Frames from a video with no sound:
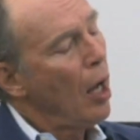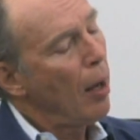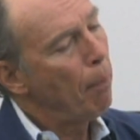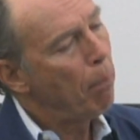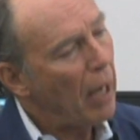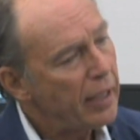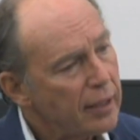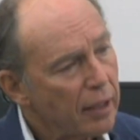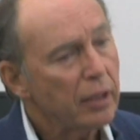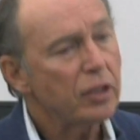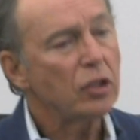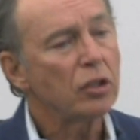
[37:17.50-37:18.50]
A
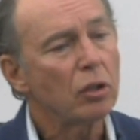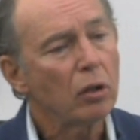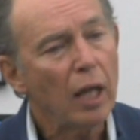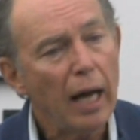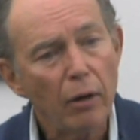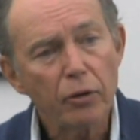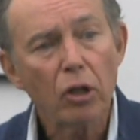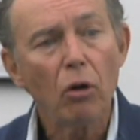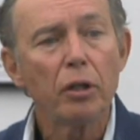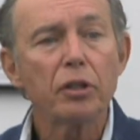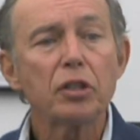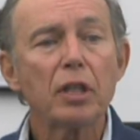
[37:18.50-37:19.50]
bicyclist is allowed to go
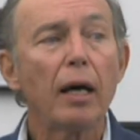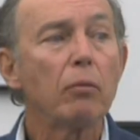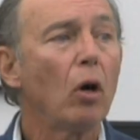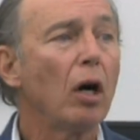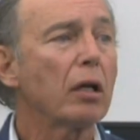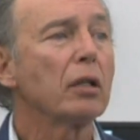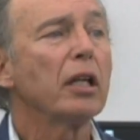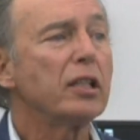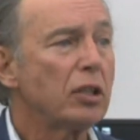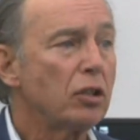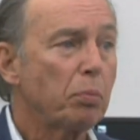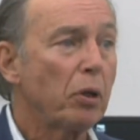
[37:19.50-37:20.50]
on the sidewalk
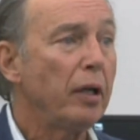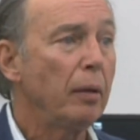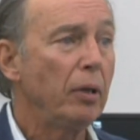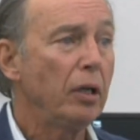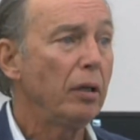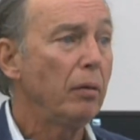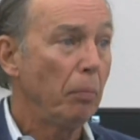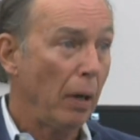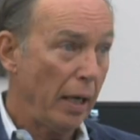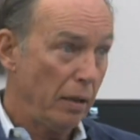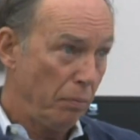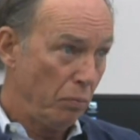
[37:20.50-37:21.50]
unless it's prohibited
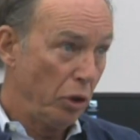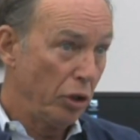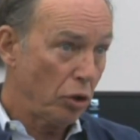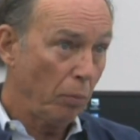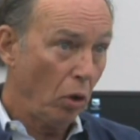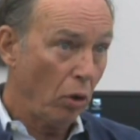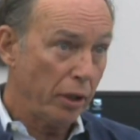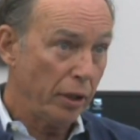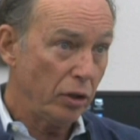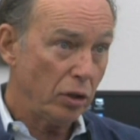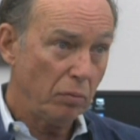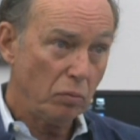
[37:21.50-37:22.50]
by municipal
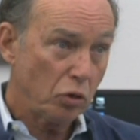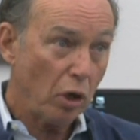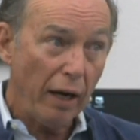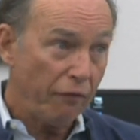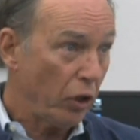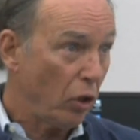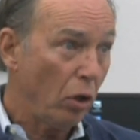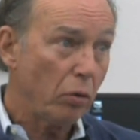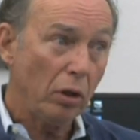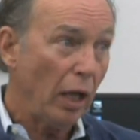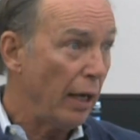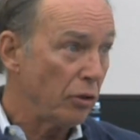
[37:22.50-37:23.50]
ordinance. Traffic code
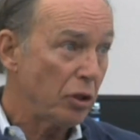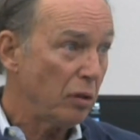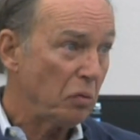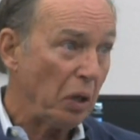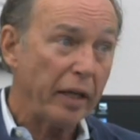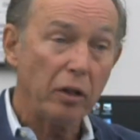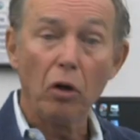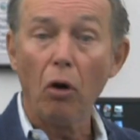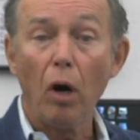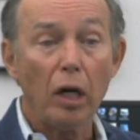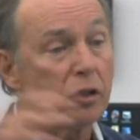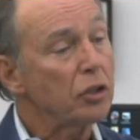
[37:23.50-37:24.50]
allows it. They can go
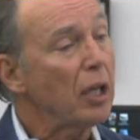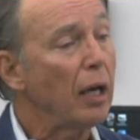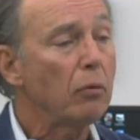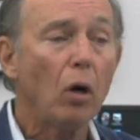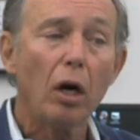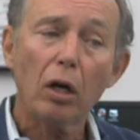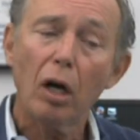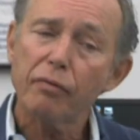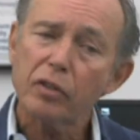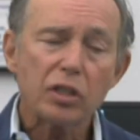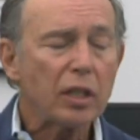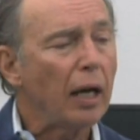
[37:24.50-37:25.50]
on the sidewalk, off
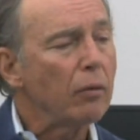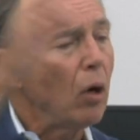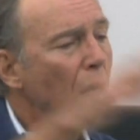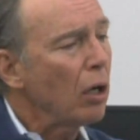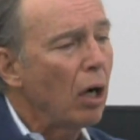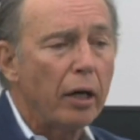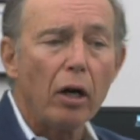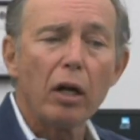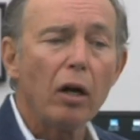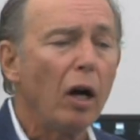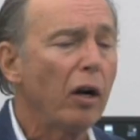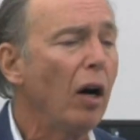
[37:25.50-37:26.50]
the sidewalk, on, on,
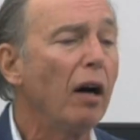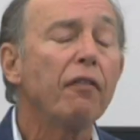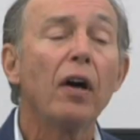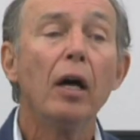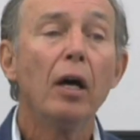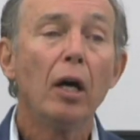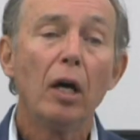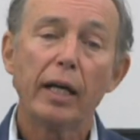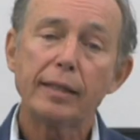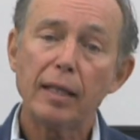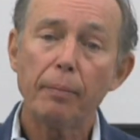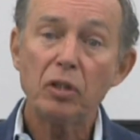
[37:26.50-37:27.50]
on, off.
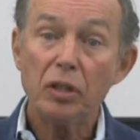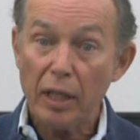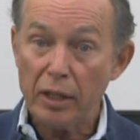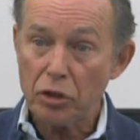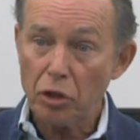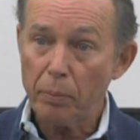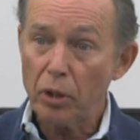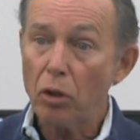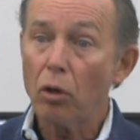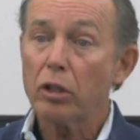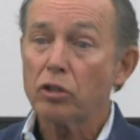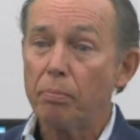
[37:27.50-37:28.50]
Except in dense urban
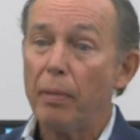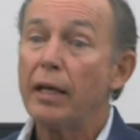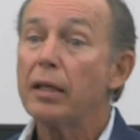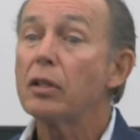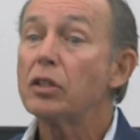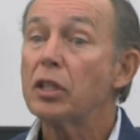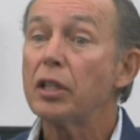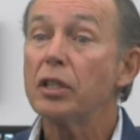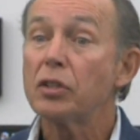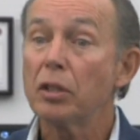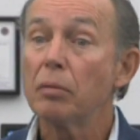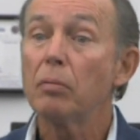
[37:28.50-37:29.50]
cores, many
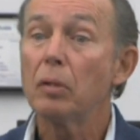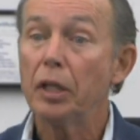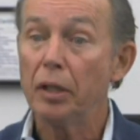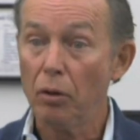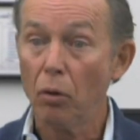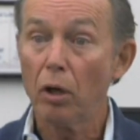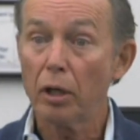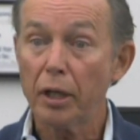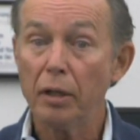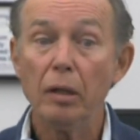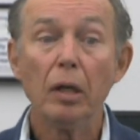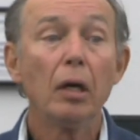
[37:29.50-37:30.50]
cities in, in
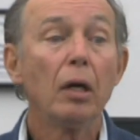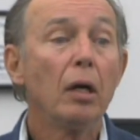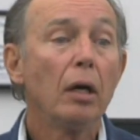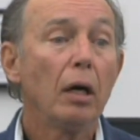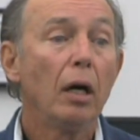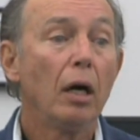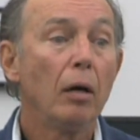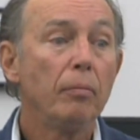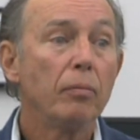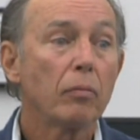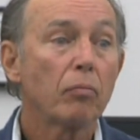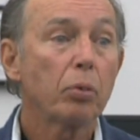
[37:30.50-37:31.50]
Oregon
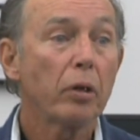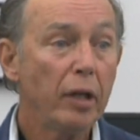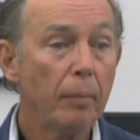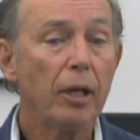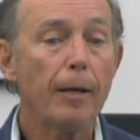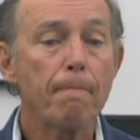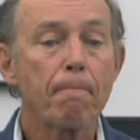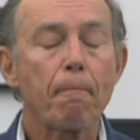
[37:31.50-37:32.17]
um, prohibit it.